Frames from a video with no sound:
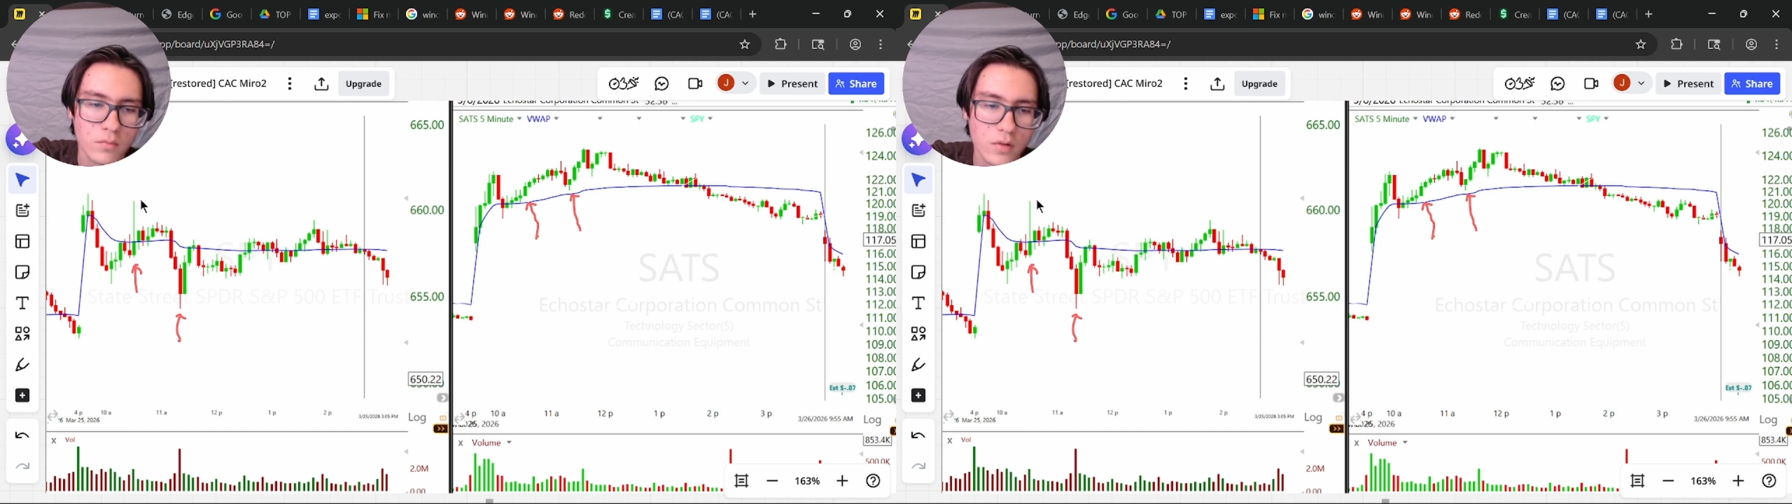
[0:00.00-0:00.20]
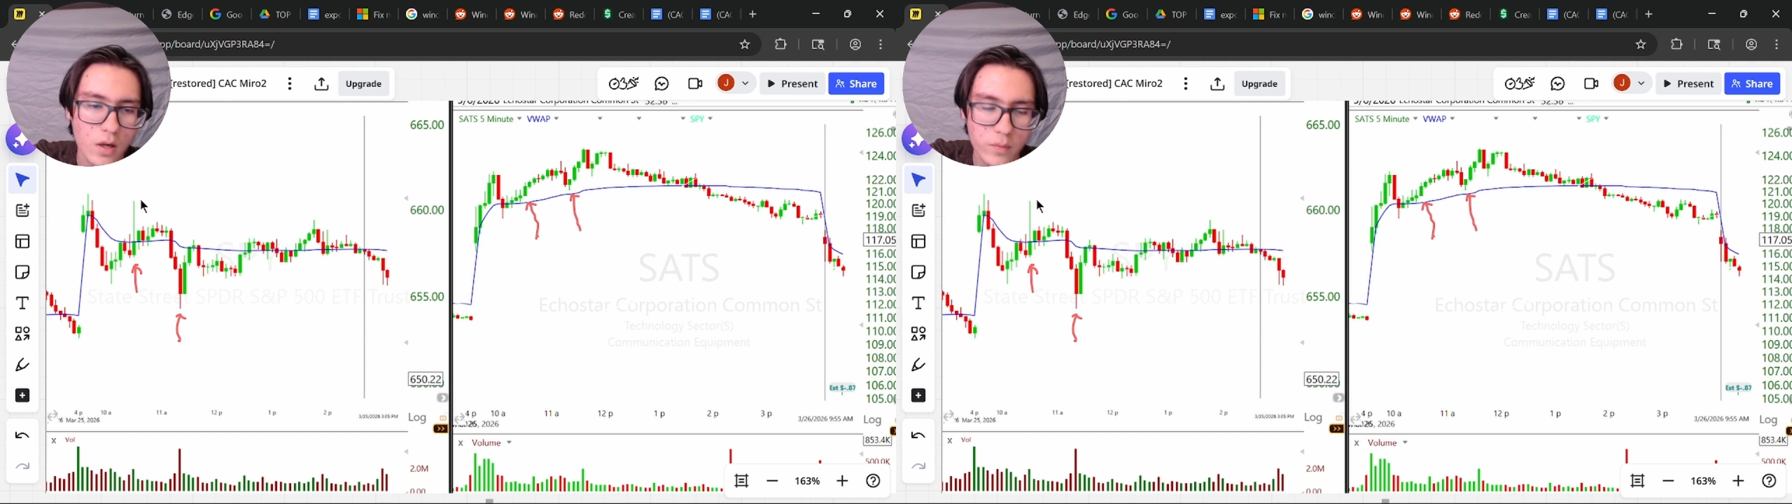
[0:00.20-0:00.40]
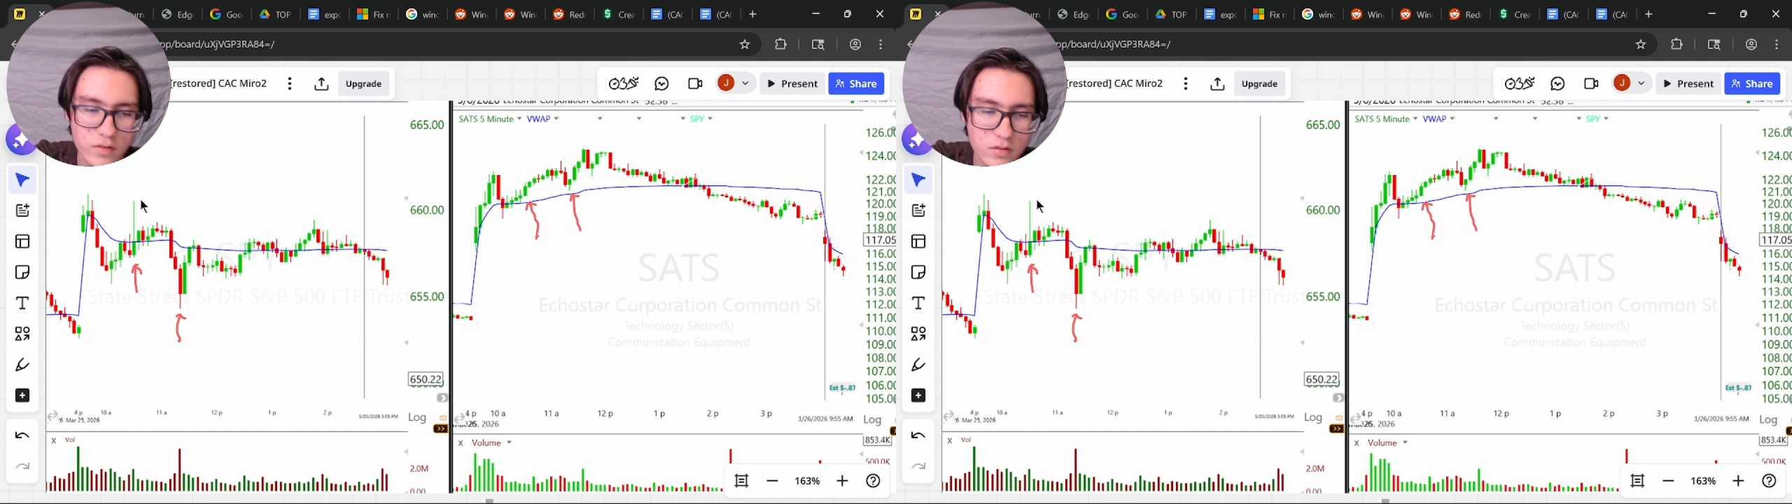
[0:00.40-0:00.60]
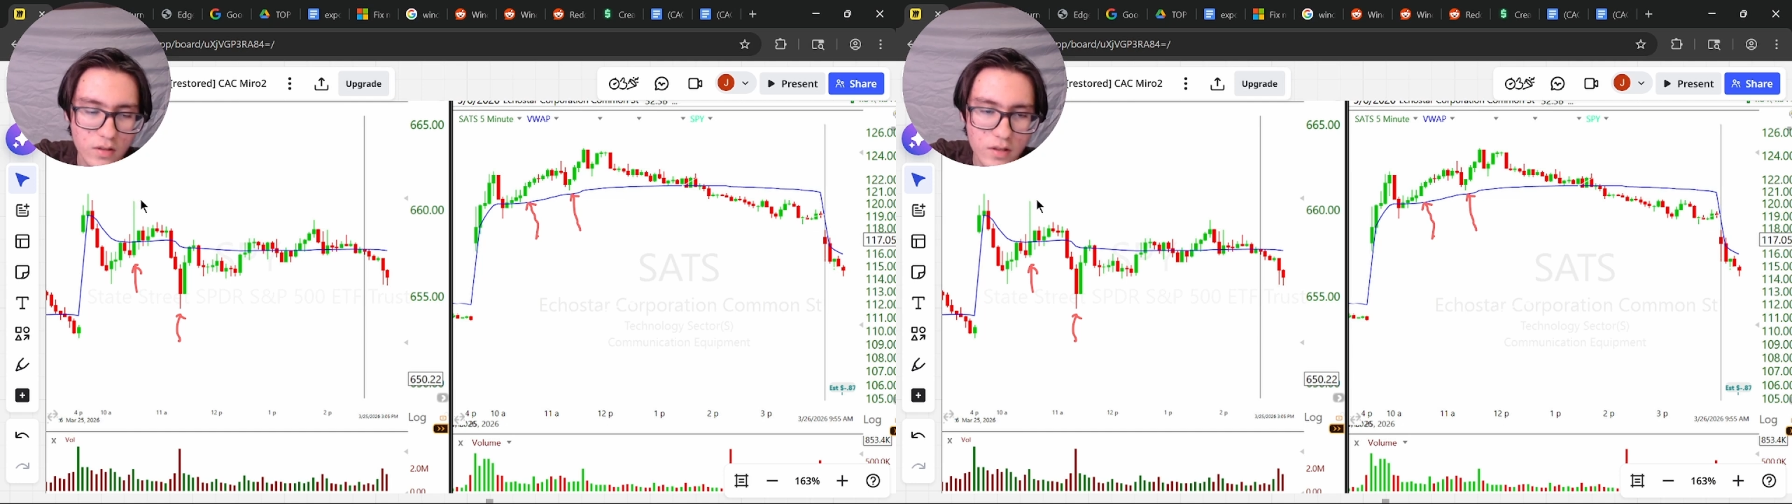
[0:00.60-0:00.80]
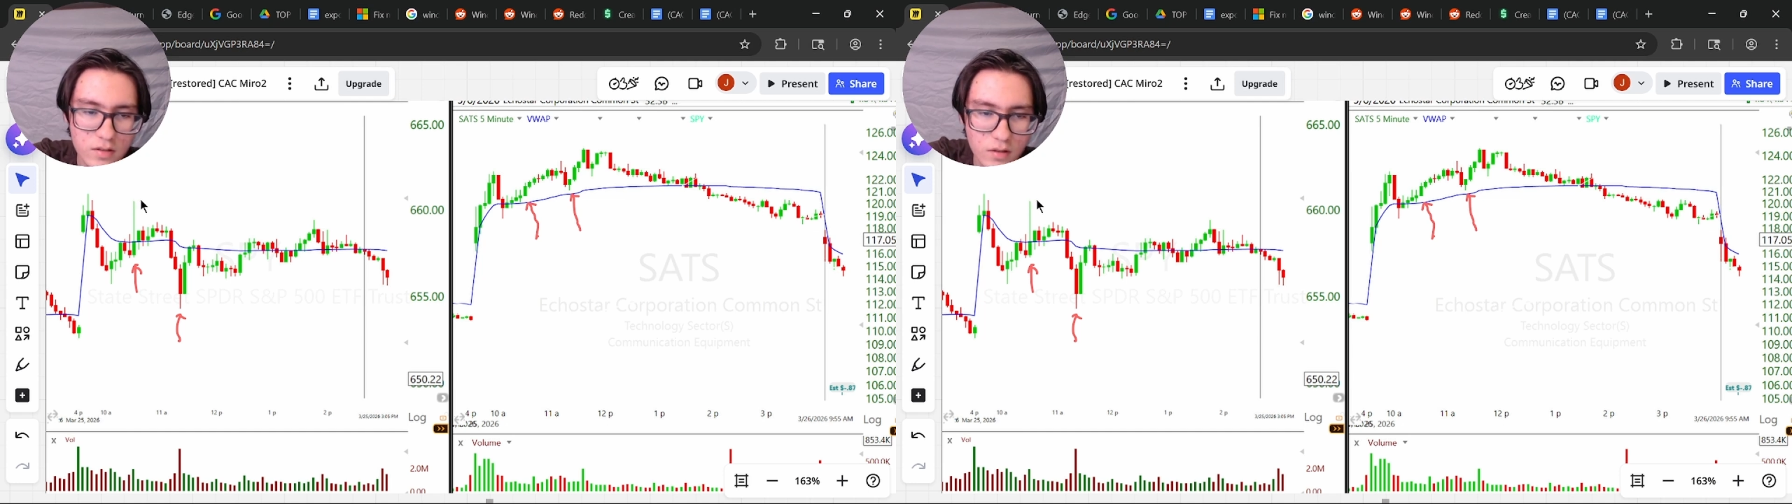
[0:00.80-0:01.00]
But obviously
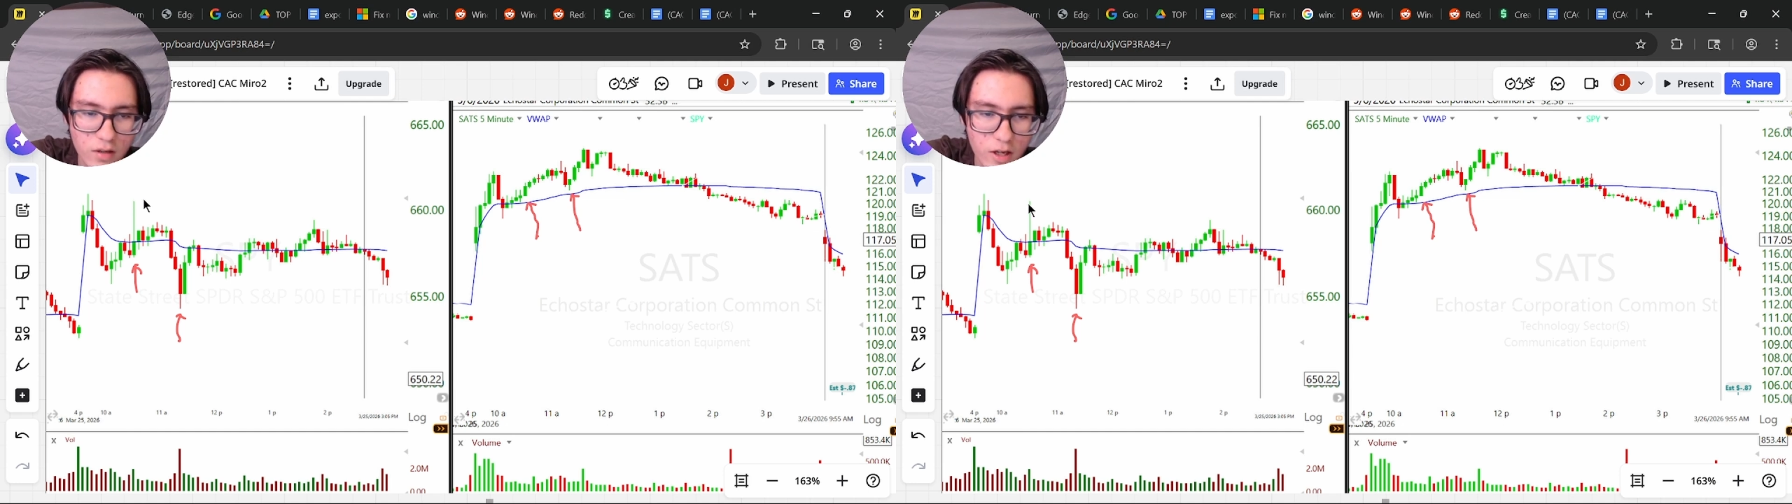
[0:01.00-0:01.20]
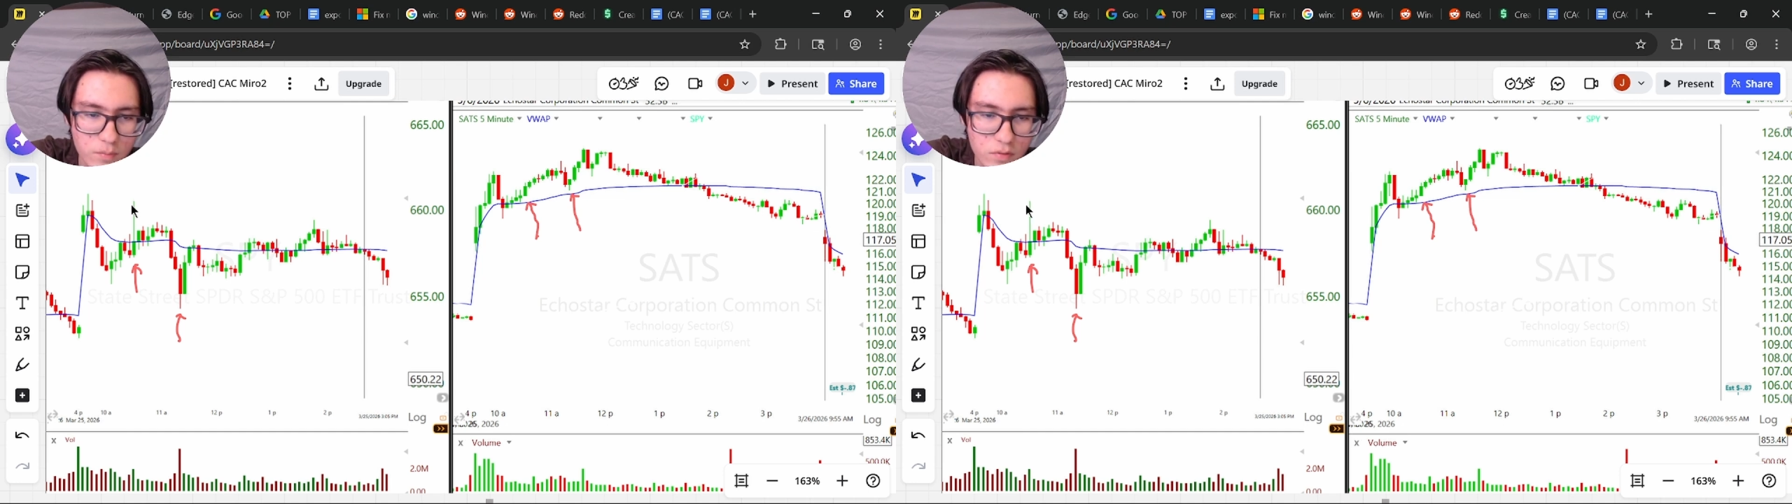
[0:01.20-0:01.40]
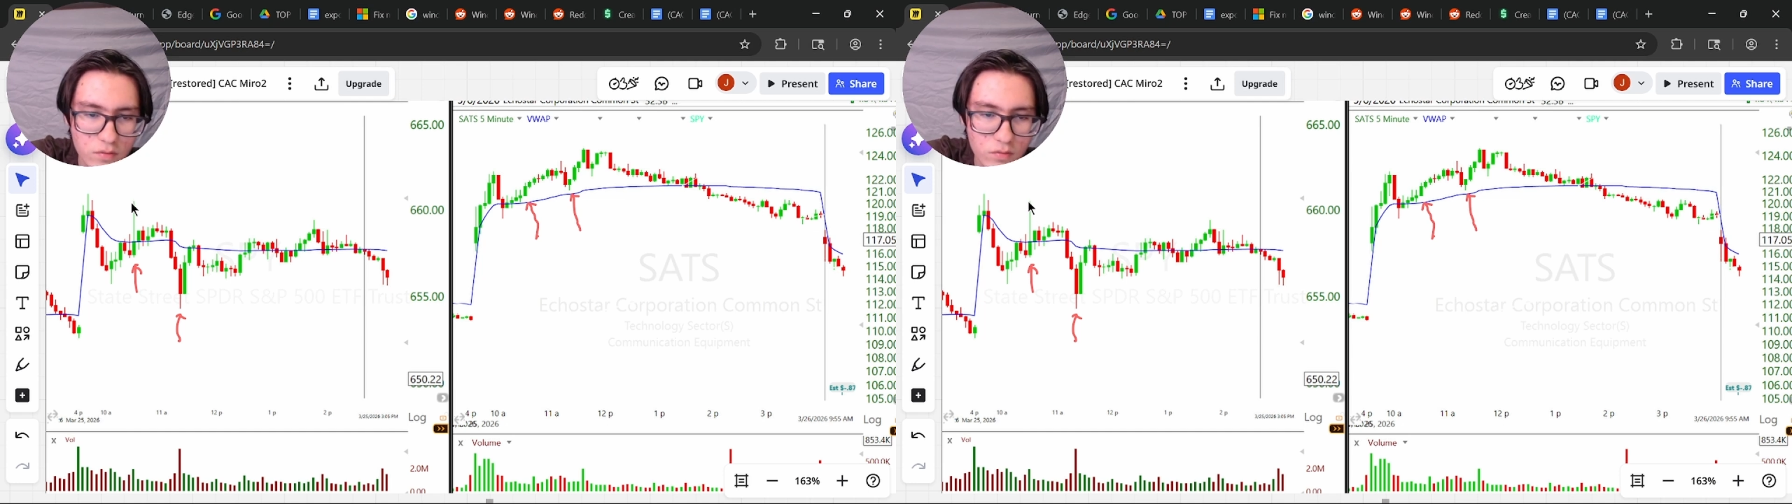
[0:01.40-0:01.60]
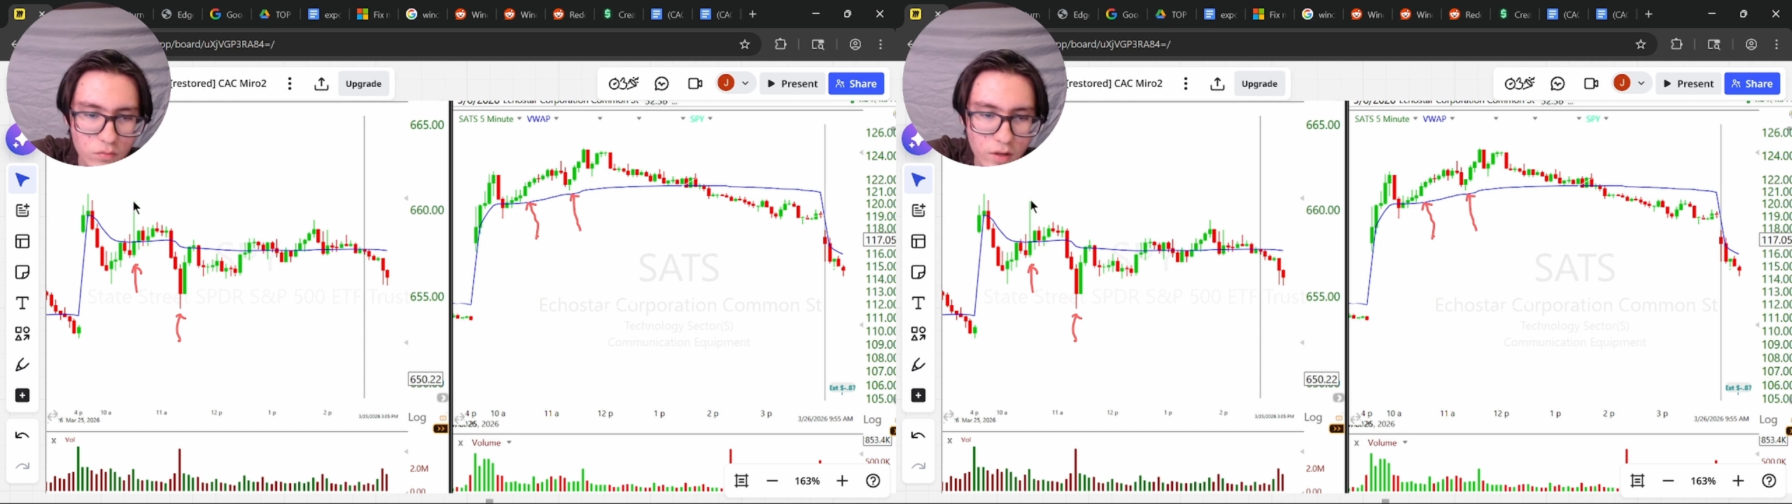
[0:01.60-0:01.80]
that didn't happen.